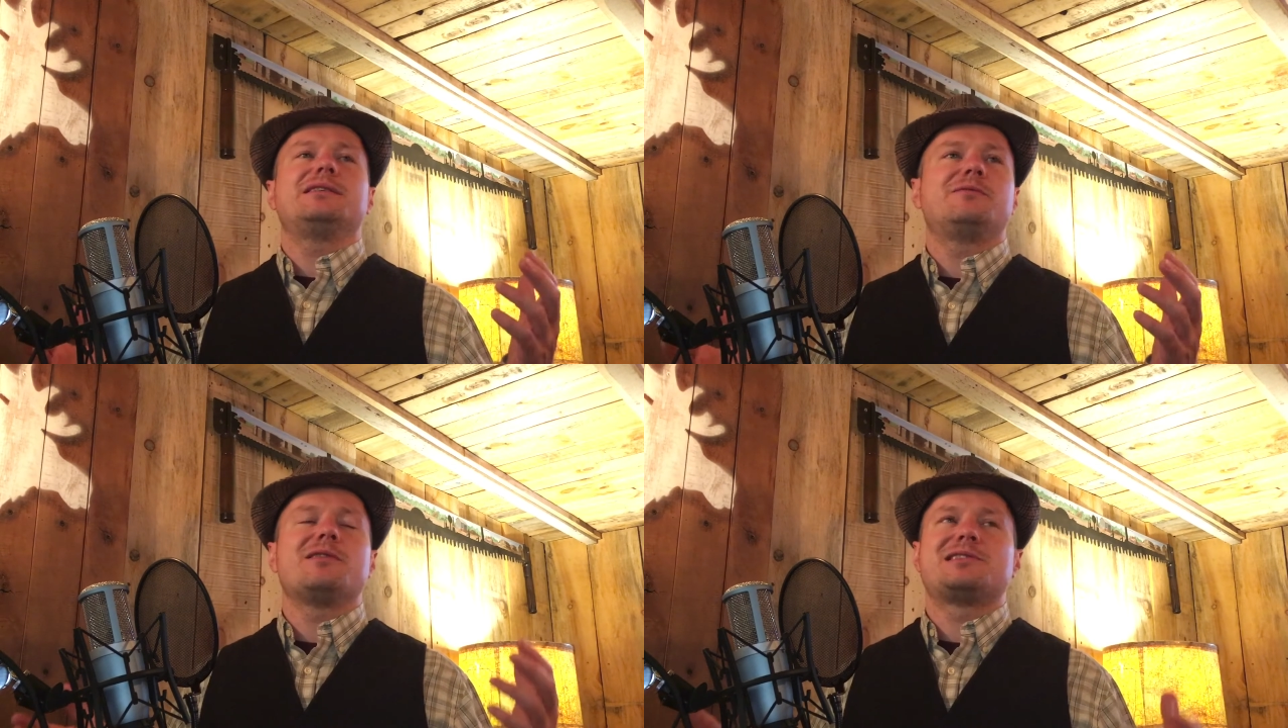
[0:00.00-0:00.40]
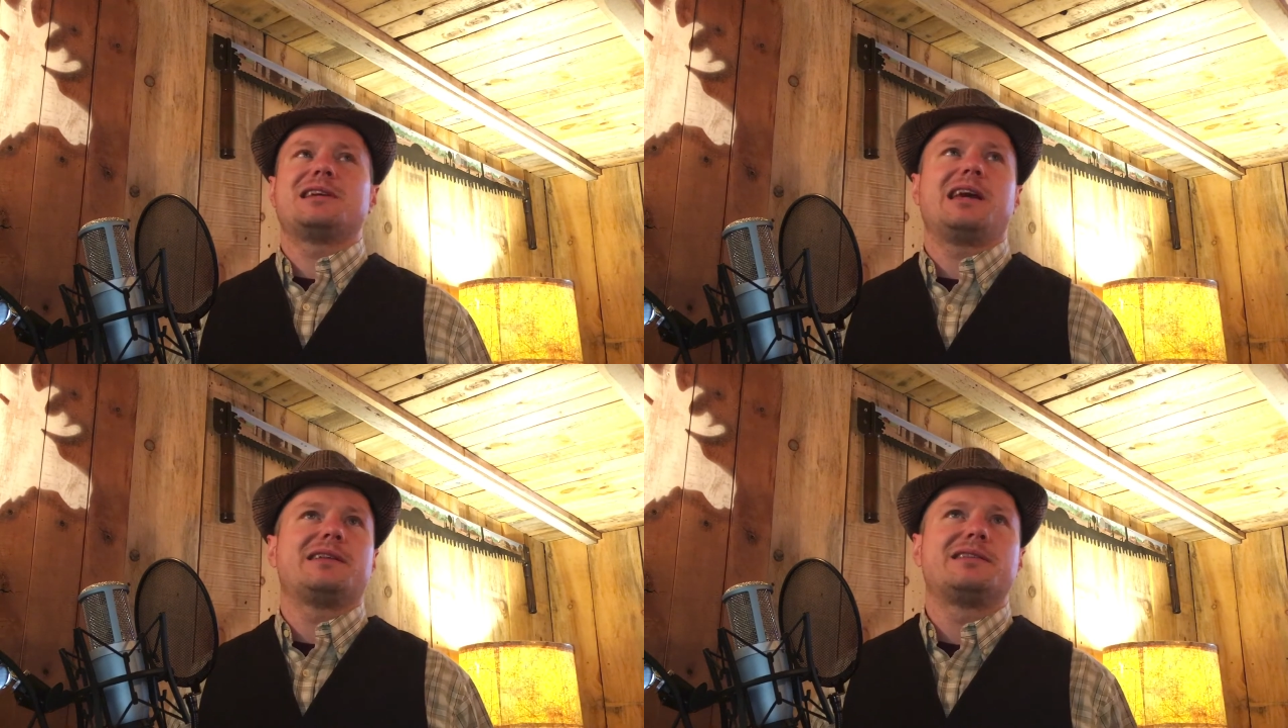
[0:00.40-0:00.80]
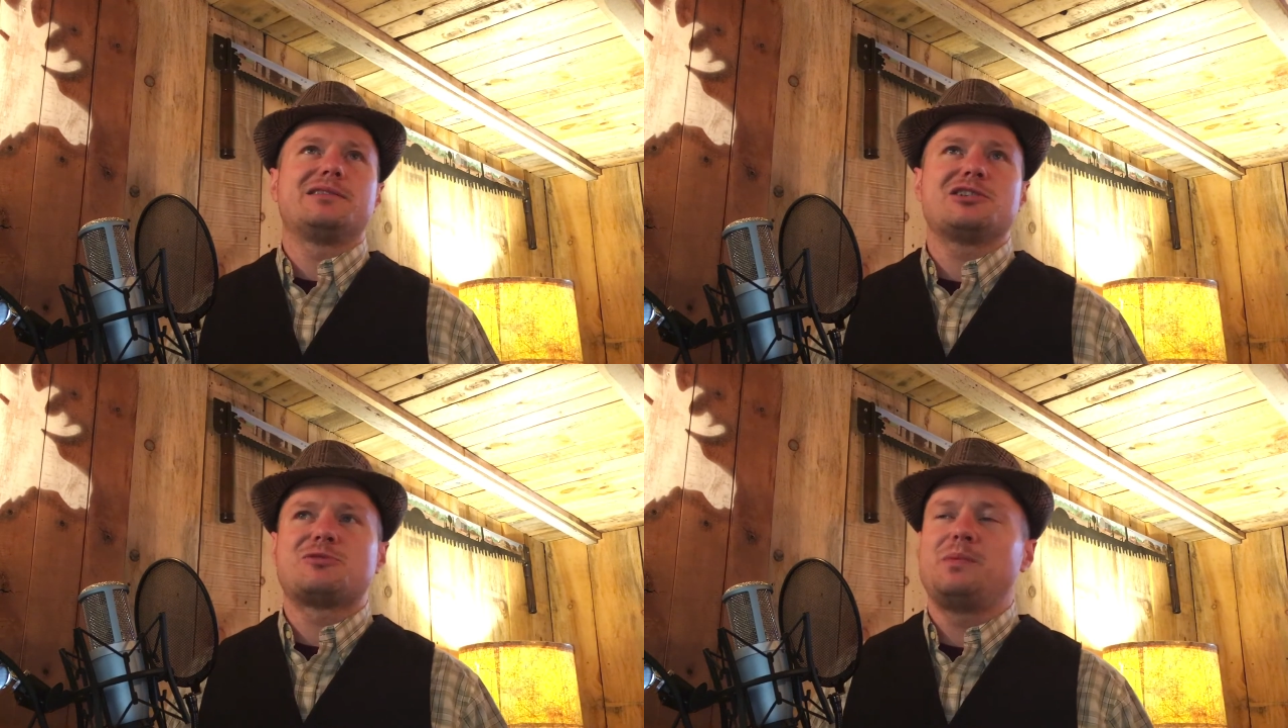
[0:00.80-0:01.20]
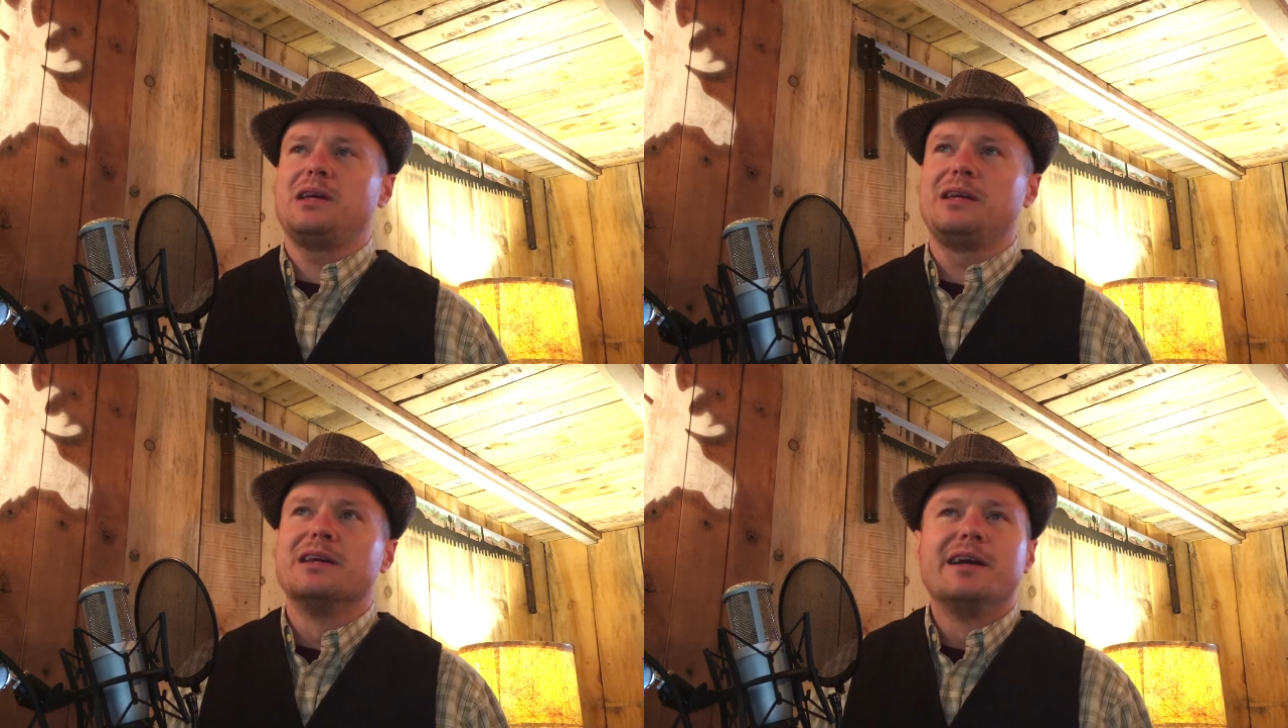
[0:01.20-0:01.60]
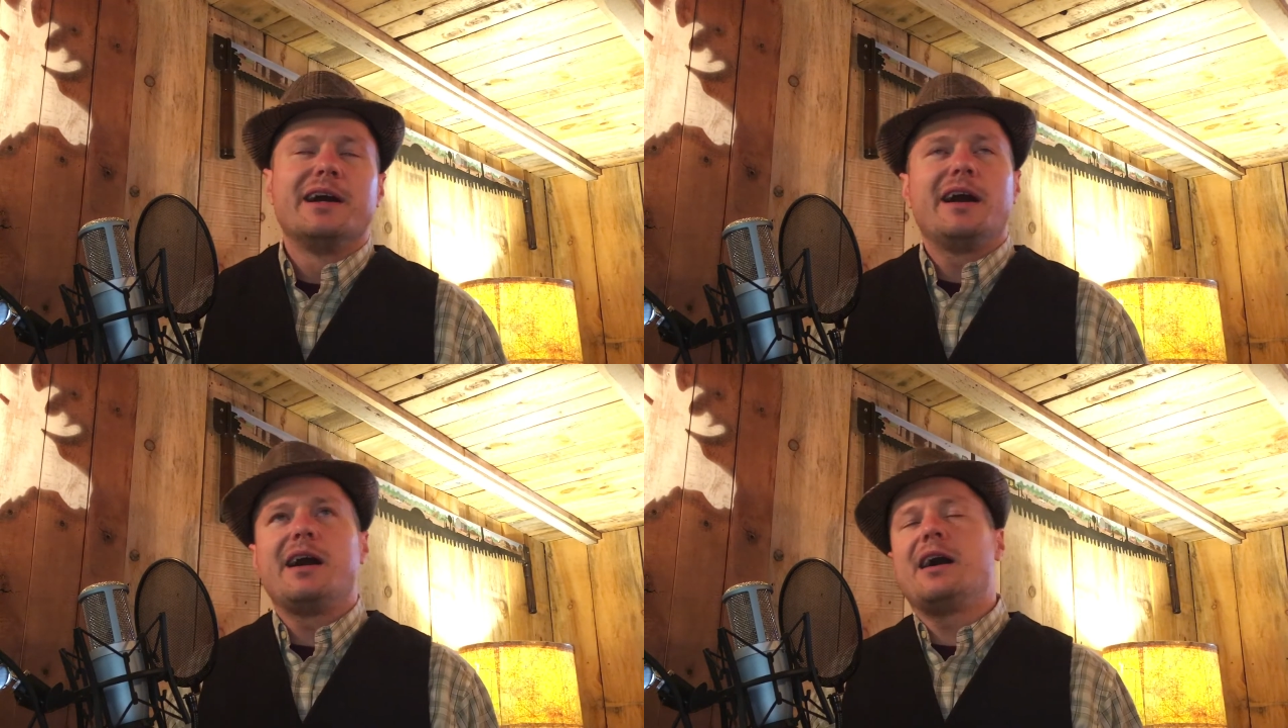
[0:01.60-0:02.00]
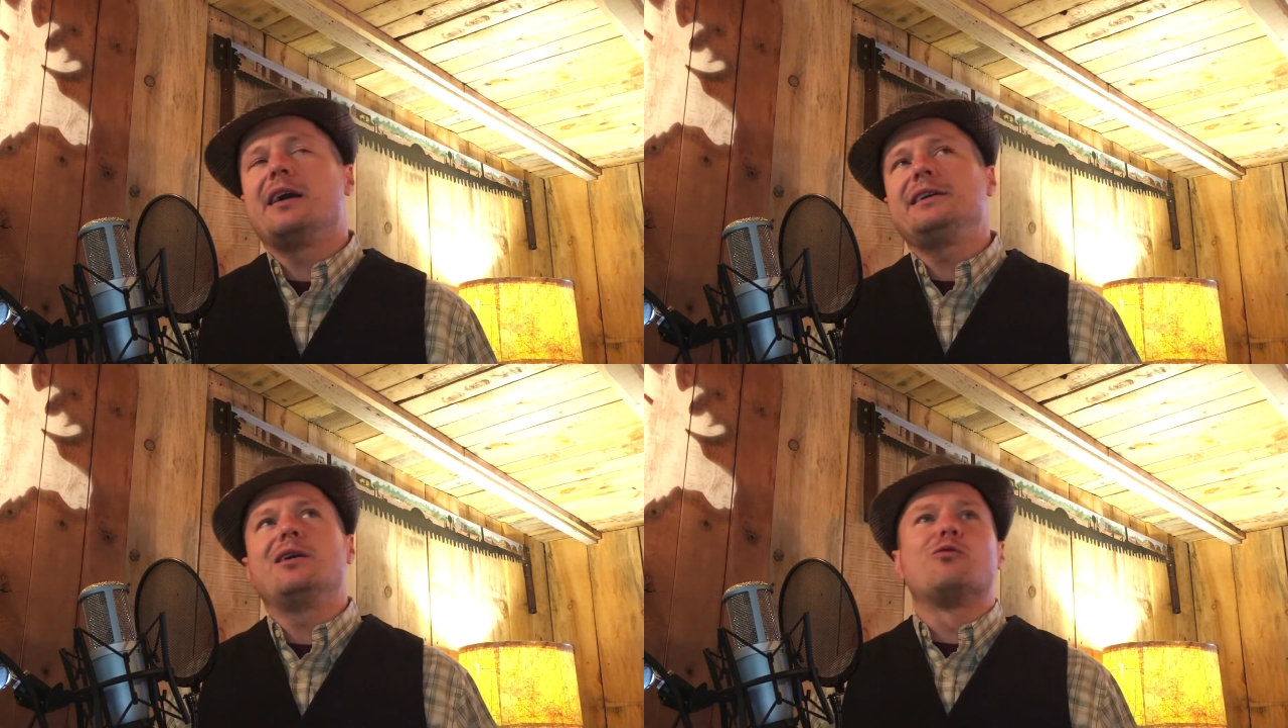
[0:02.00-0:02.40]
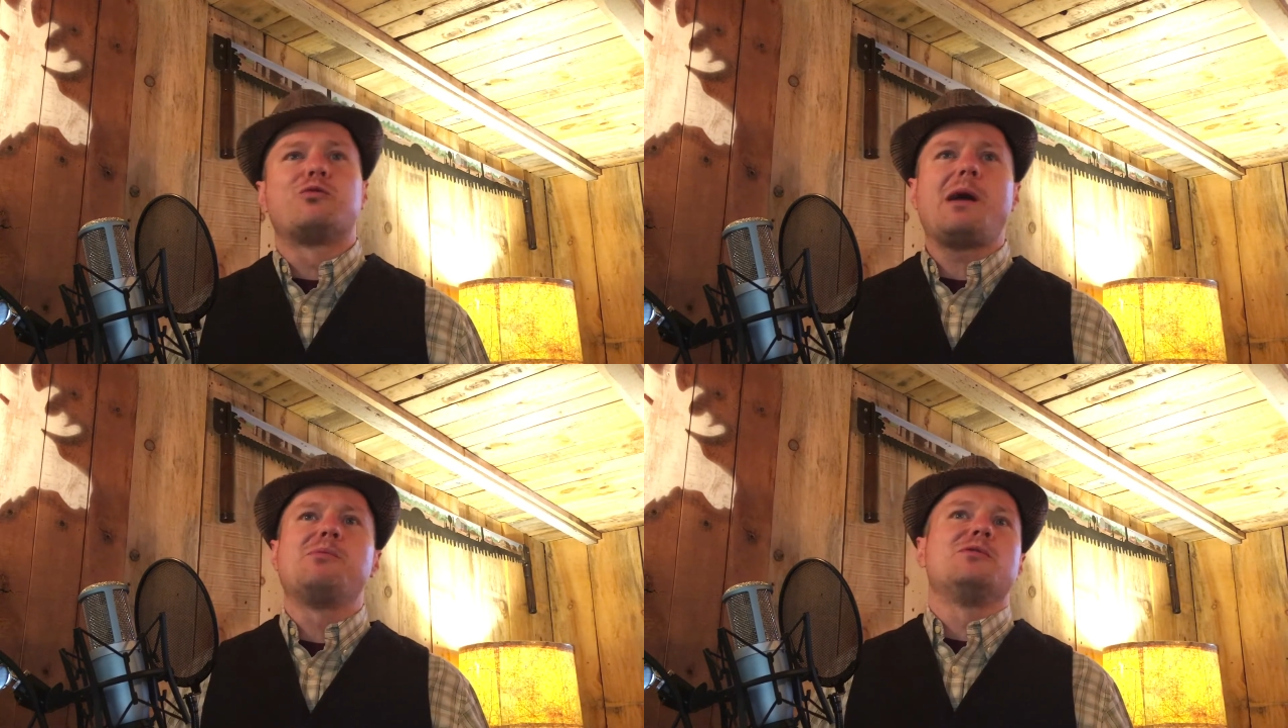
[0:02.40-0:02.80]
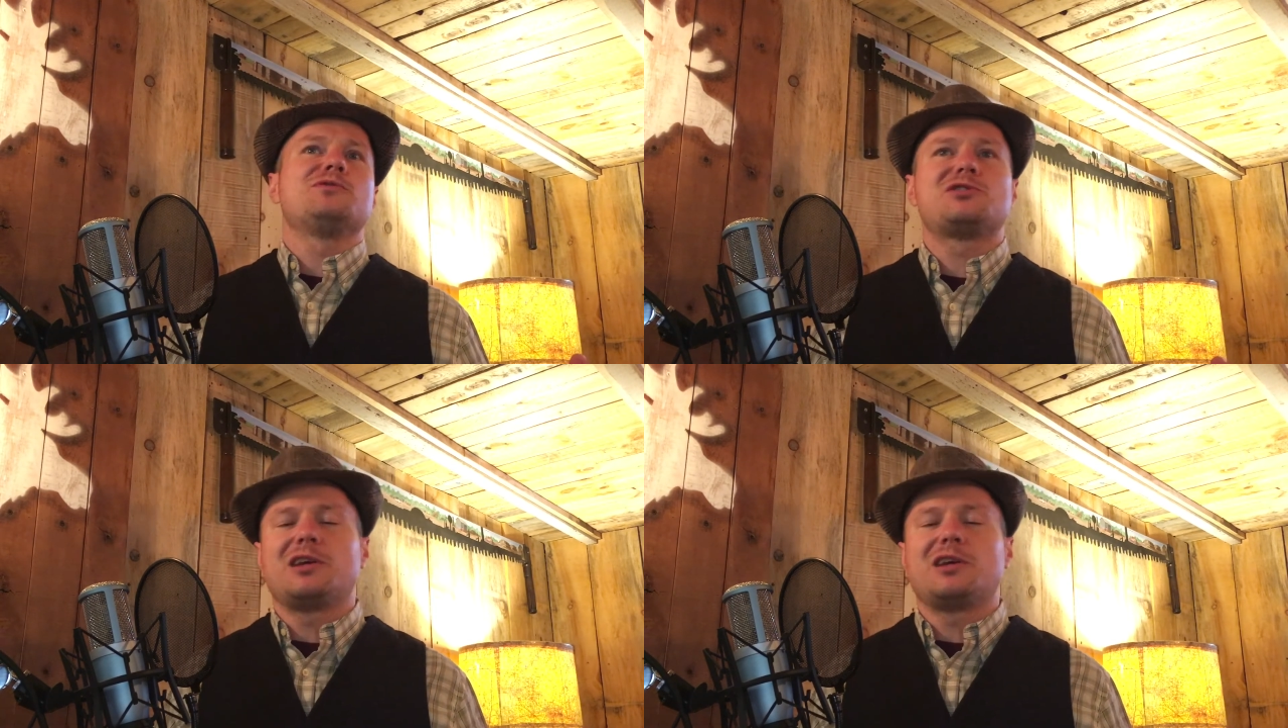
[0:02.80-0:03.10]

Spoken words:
once again, to just be rebels